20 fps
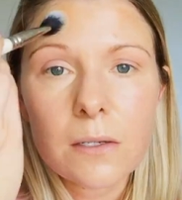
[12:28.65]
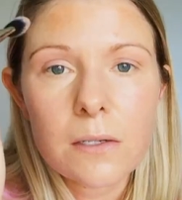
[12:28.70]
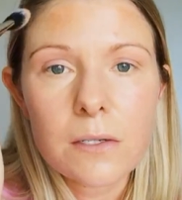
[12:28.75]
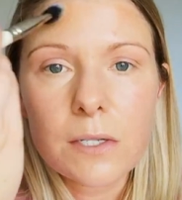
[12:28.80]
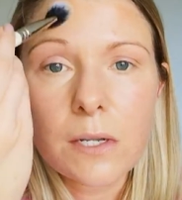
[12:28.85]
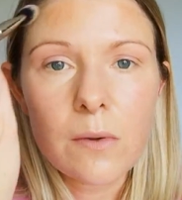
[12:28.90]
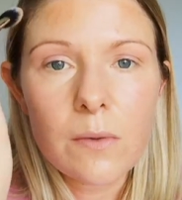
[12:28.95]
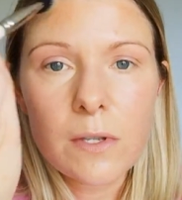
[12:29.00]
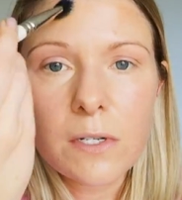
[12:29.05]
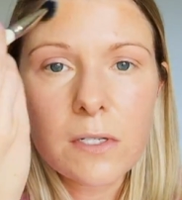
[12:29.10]

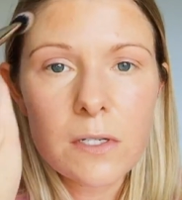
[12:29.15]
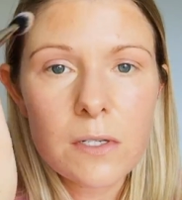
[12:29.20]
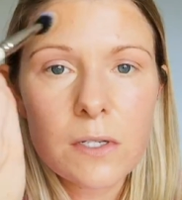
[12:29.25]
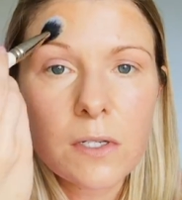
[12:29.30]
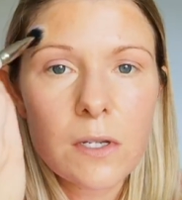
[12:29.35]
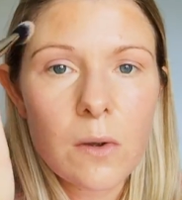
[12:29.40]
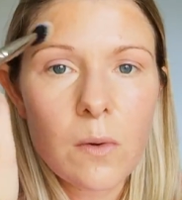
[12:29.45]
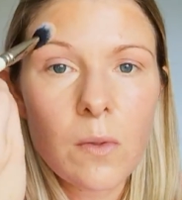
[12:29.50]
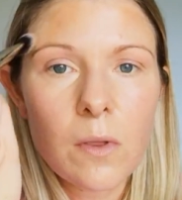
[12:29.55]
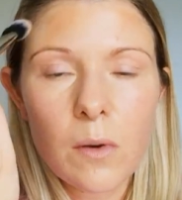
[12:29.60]
So this is
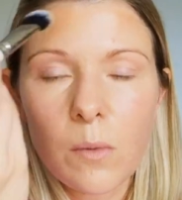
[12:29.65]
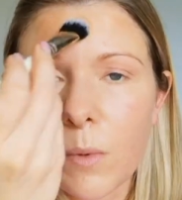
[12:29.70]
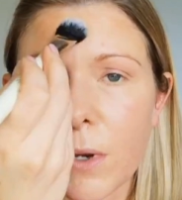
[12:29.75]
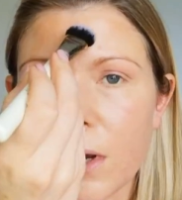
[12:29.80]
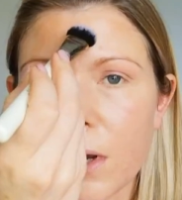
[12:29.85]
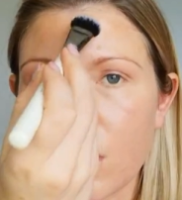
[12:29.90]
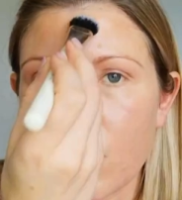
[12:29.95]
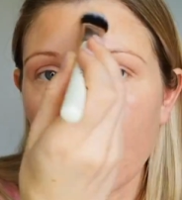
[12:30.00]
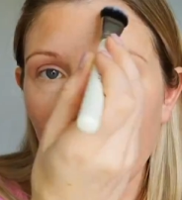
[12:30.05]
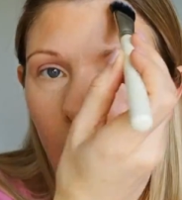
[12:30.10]
so that
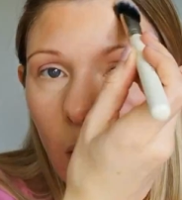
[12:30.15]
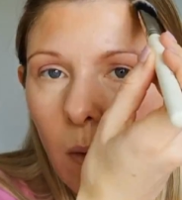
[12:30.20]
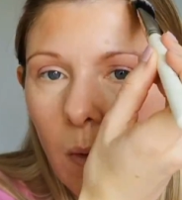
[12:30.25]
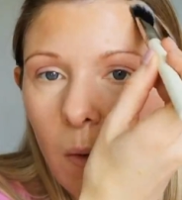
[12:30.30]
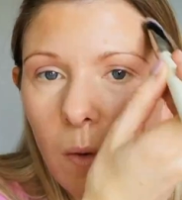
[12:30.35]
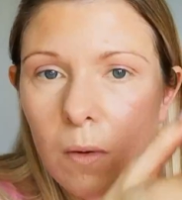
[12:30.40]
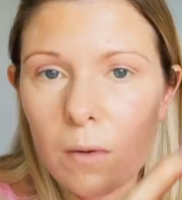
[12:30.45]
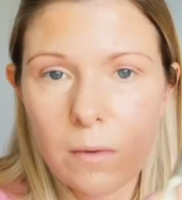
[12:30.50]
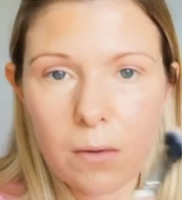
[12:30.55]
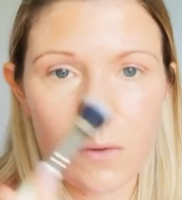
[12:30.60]
we're not
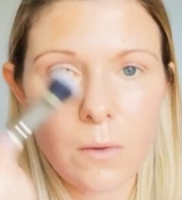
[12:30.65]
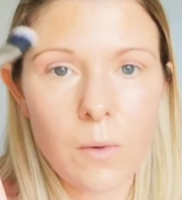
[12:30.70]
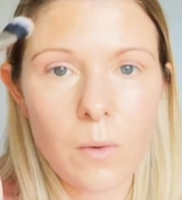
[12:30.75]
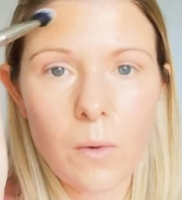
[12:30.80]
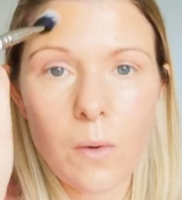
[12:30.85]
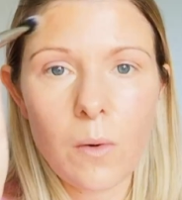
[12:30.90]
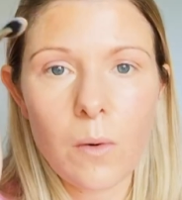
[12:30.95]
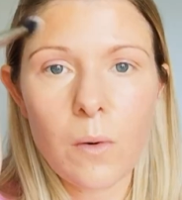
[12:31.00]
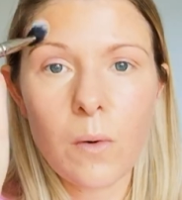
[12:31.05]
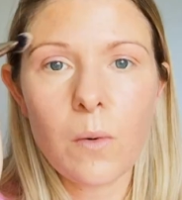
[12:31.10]

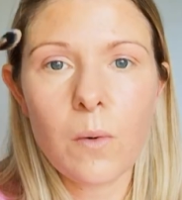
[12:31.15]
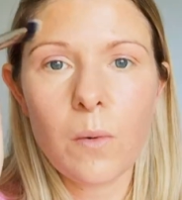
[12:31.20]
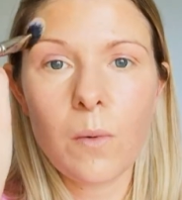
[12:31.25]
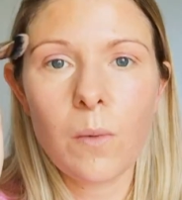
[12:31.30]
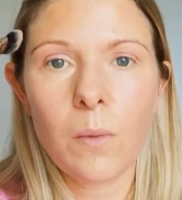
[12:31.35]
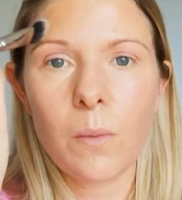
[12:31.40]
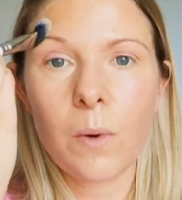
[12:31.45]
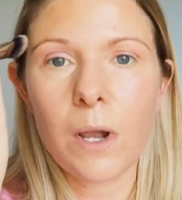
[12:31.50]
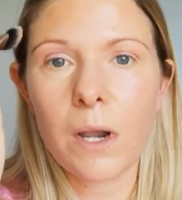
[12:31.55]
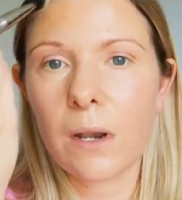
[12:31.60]

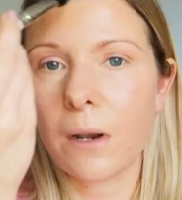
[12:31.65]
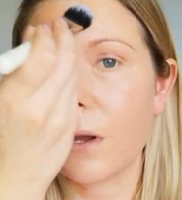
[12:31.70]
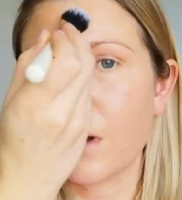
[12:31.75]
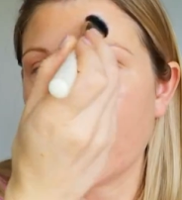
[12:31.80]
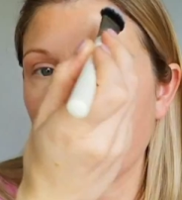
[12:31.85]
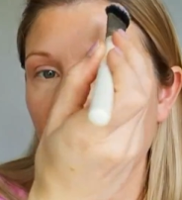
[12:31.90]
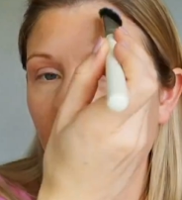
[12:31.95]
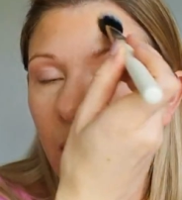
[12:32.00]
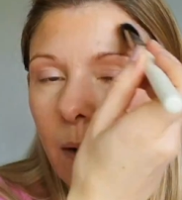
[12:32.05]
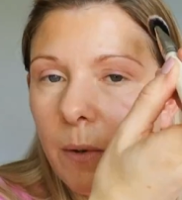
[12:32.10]
all one
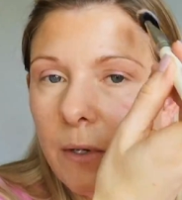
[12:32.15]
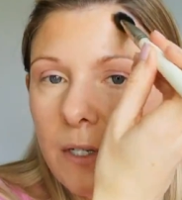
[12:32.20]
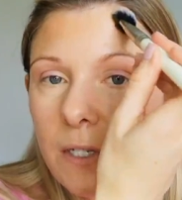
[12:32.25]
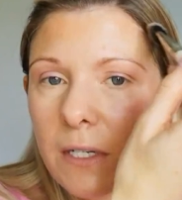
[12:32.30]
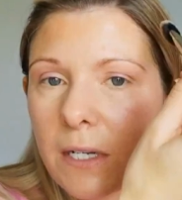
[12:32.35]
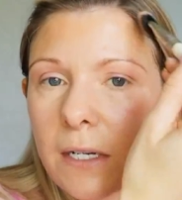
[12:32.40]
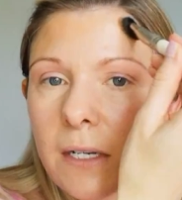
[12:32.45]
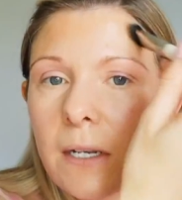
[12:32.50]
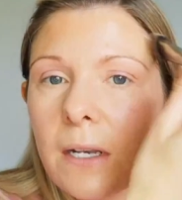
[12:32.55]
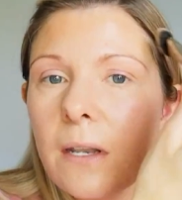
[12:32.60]
colour, we
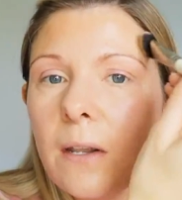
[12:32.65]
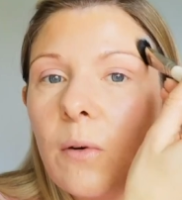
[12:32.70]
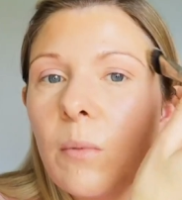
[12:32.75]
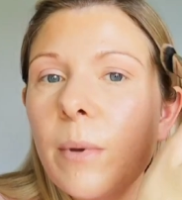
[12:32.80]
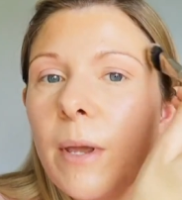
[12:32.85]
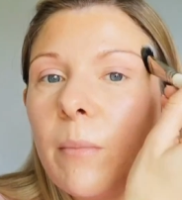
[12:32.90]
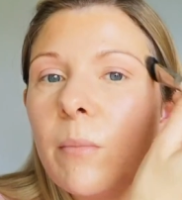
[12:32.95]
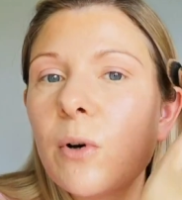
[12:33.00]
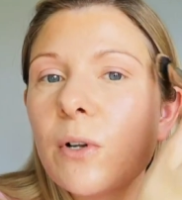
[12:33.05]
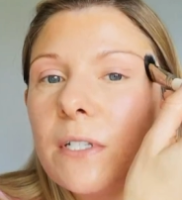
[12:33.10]
just add a little
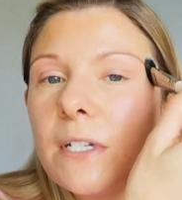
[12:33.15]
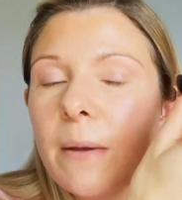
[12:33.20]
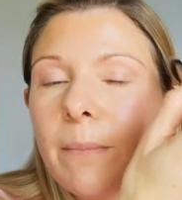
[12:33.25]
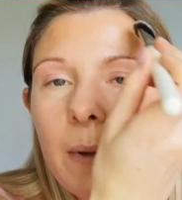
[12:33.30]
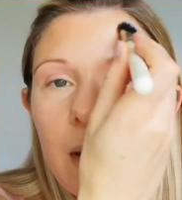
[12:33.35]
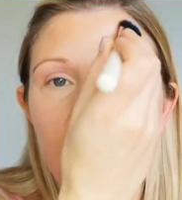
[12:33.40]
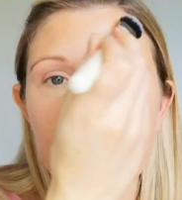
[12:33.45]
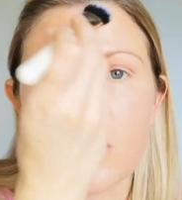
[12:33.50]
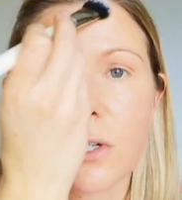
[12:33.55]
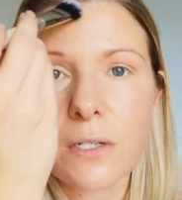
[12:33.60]
bit more
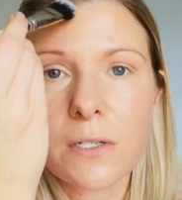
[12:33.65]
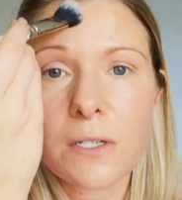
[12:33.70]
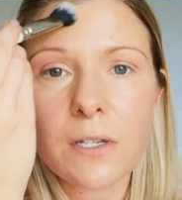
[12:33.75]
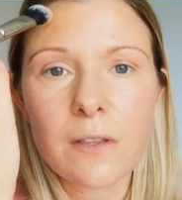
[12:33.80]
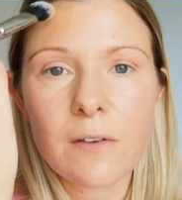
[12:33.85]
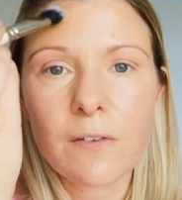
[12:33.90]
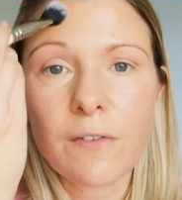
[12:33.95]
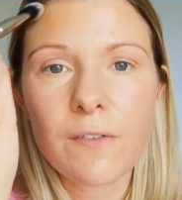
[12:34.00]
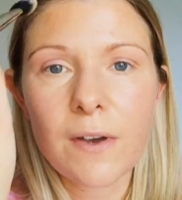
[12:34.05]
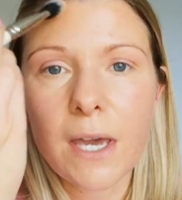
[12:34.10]
dimension to
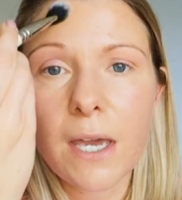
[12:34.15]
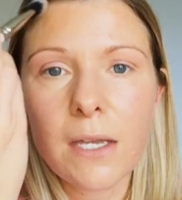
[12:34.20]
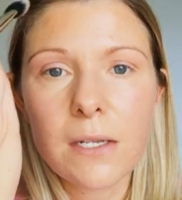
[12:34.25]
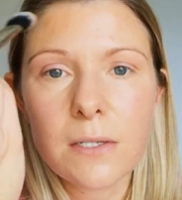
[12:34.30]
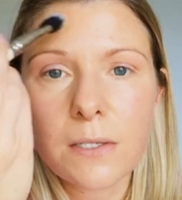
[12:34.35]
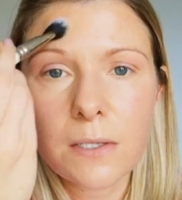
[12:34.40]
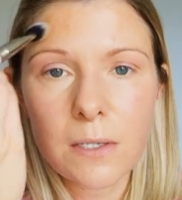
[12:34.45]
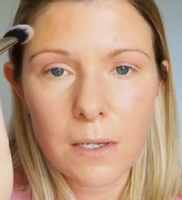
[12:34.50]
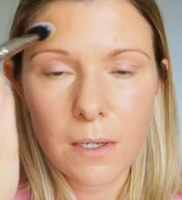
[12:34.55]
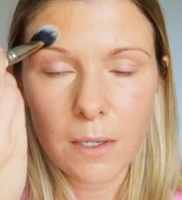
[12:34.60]
the
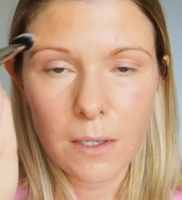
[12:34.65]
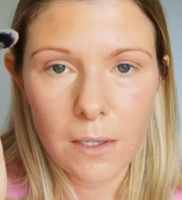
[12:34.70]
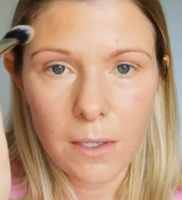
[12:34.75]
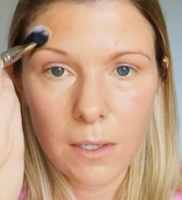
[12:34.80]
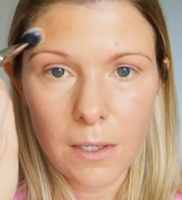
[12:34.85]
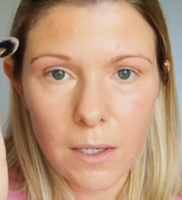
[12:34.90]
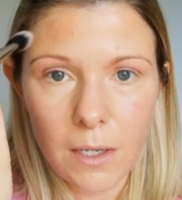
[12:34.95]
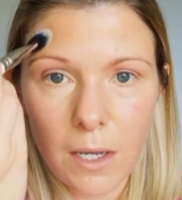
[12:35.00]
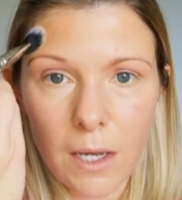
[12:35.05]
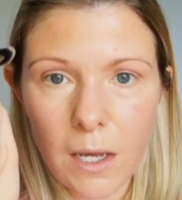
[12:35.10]
face.
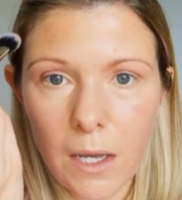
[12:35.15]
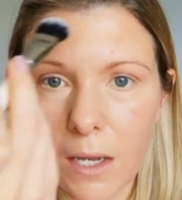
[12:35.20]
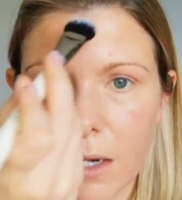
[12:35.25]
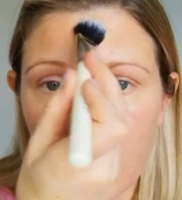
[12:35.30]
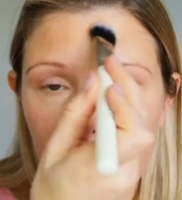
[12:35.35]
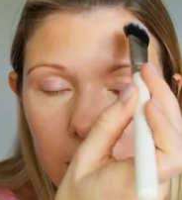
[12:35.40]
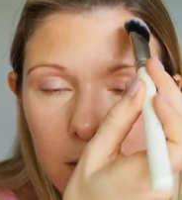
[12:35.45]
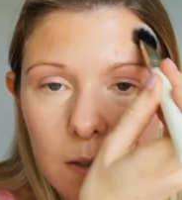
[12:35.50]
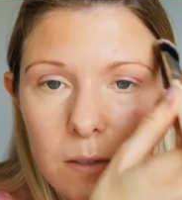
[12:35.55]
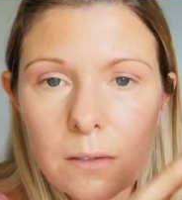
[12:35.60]

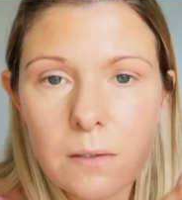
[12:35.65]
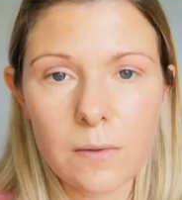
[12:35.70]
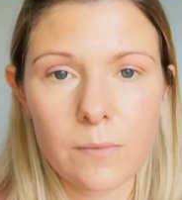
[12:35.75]
And